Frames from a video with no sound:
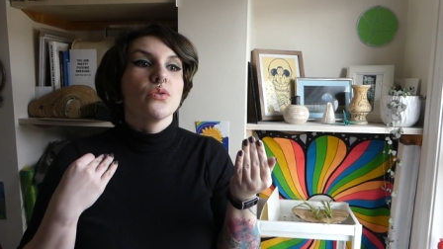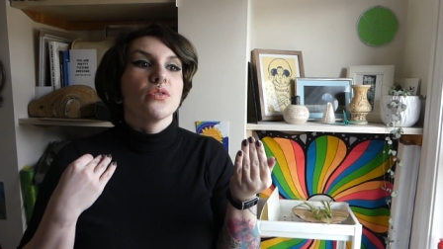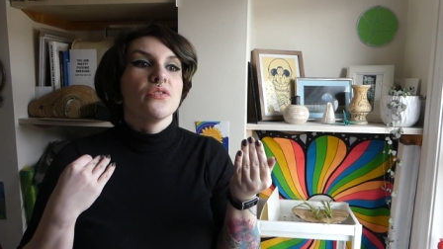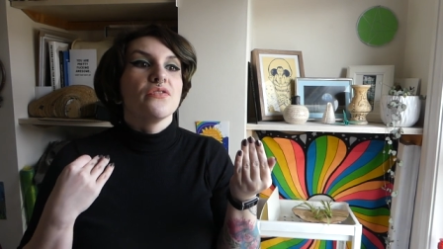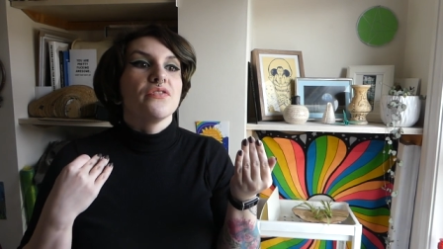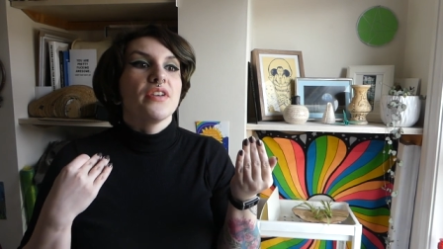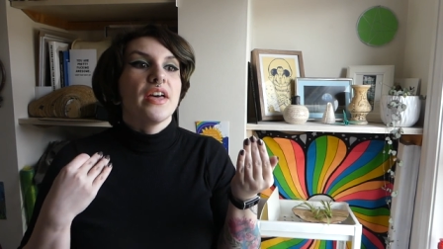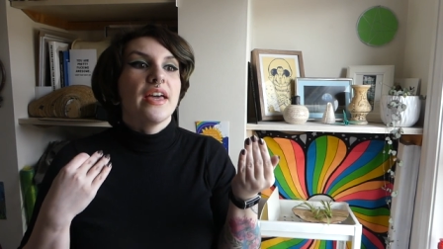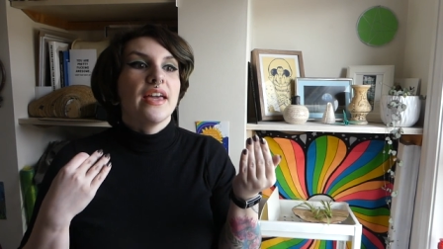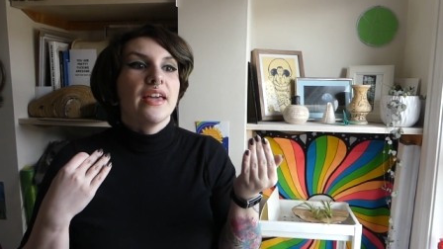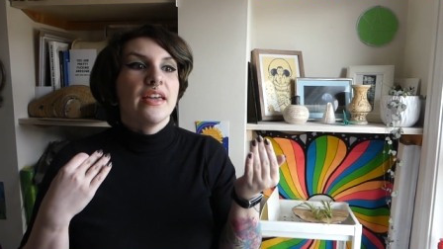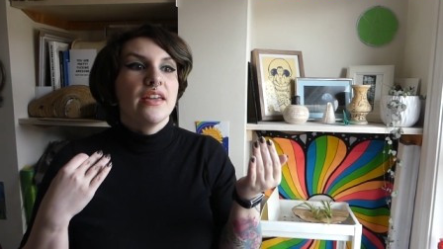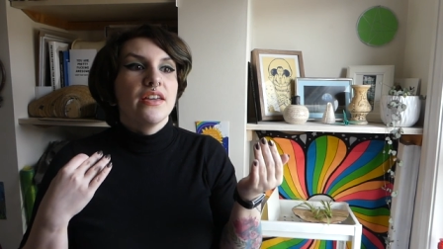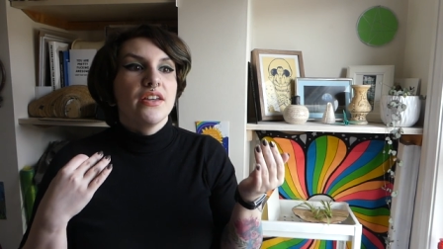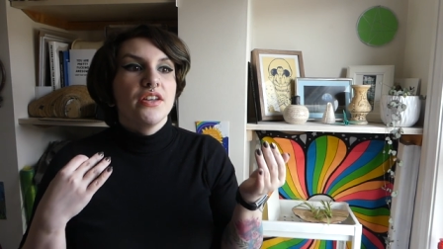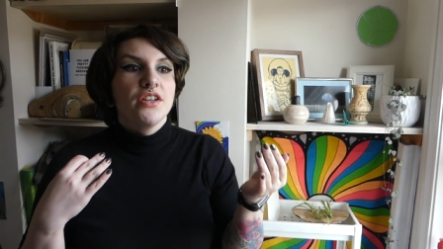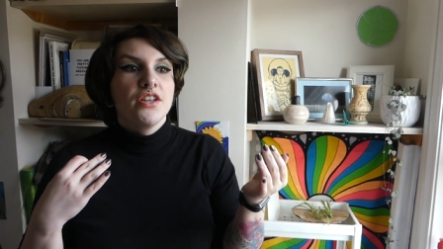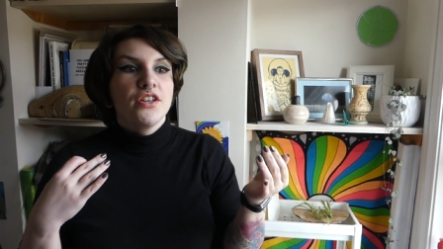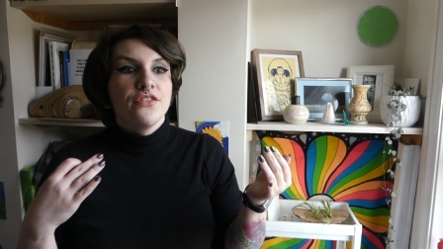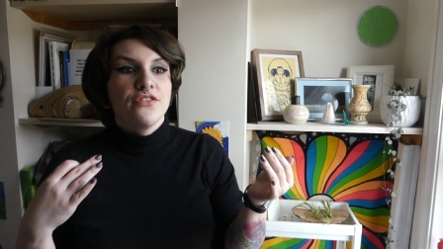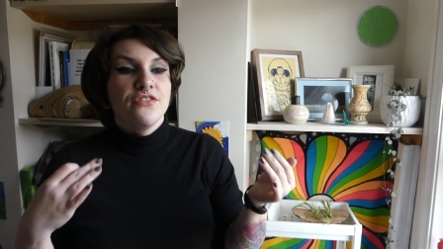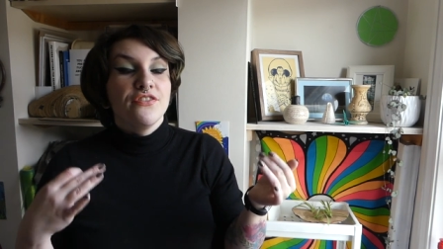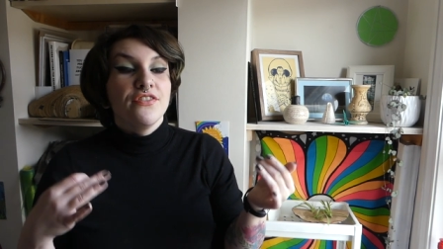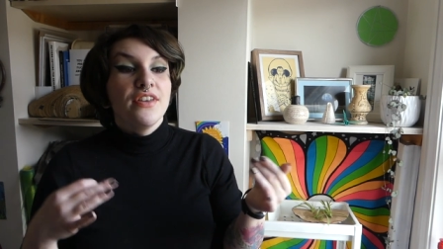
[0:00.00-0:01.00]
of a
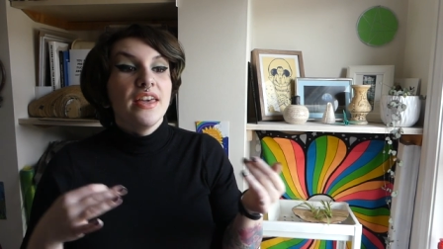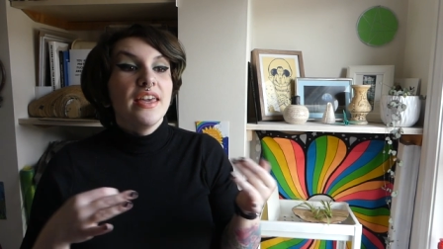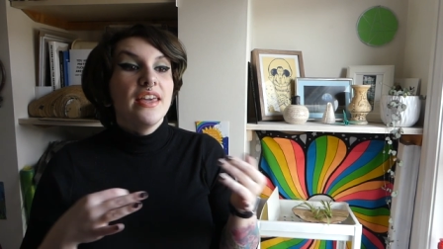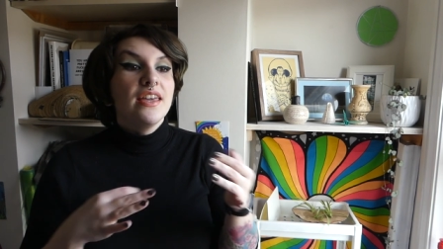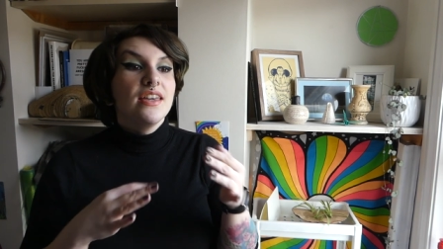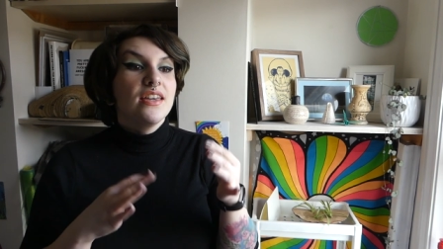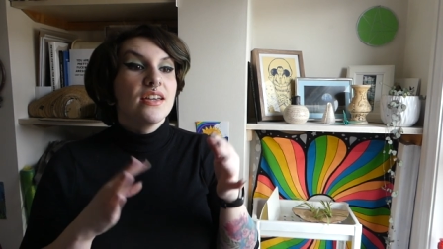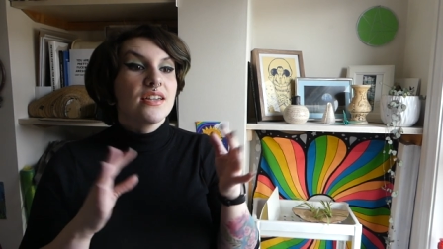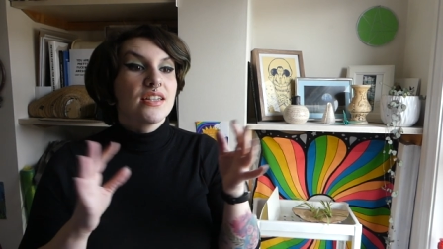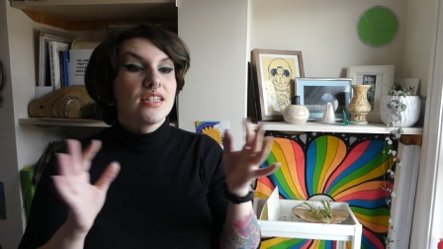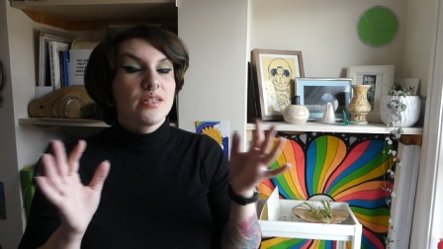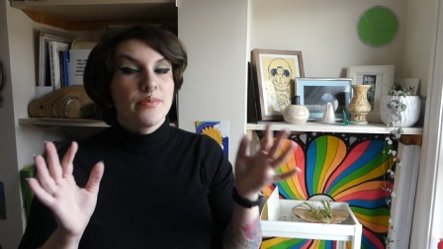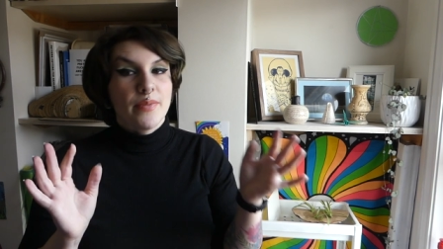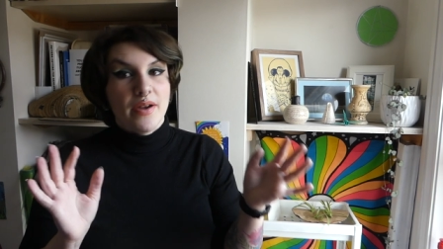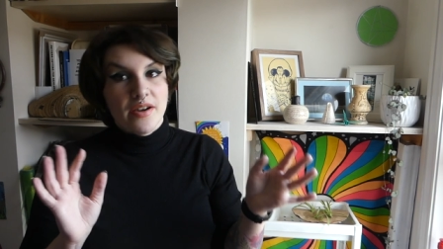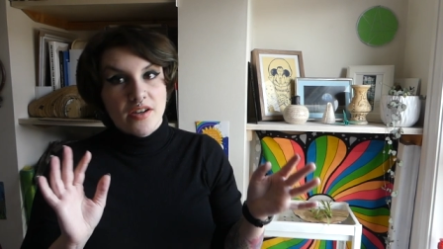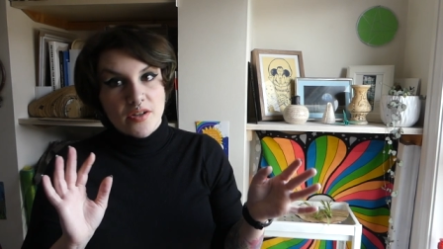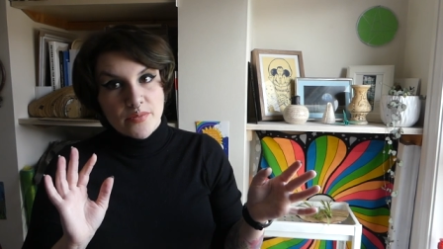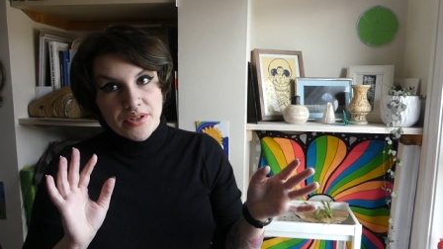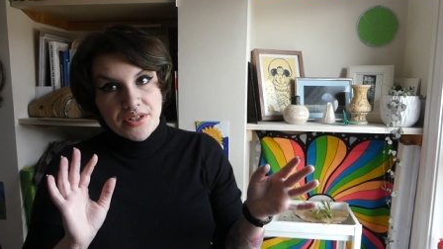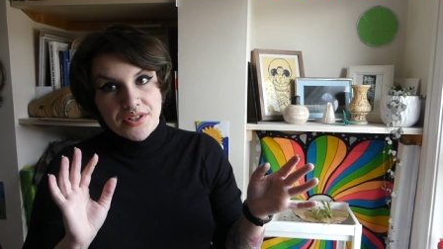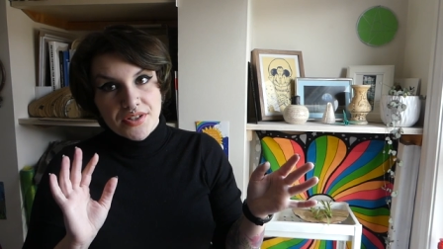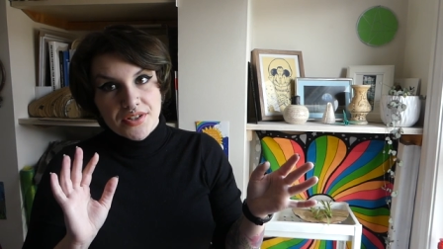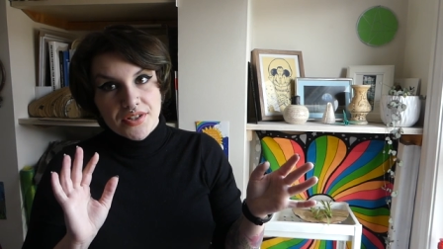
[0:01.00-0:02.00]
vague
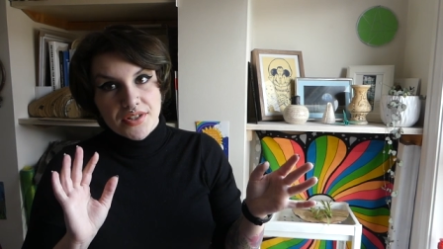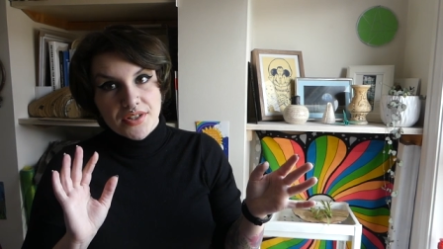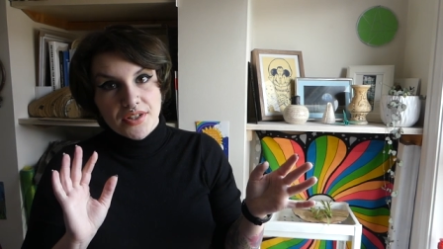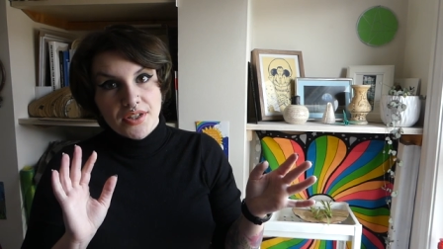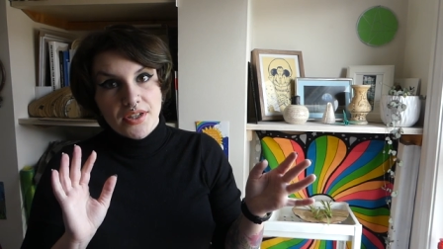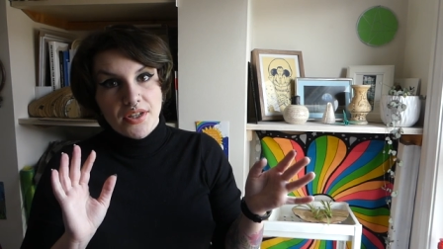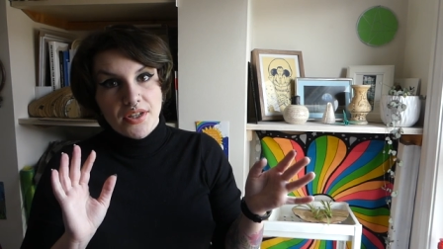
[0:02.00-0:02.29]
experiment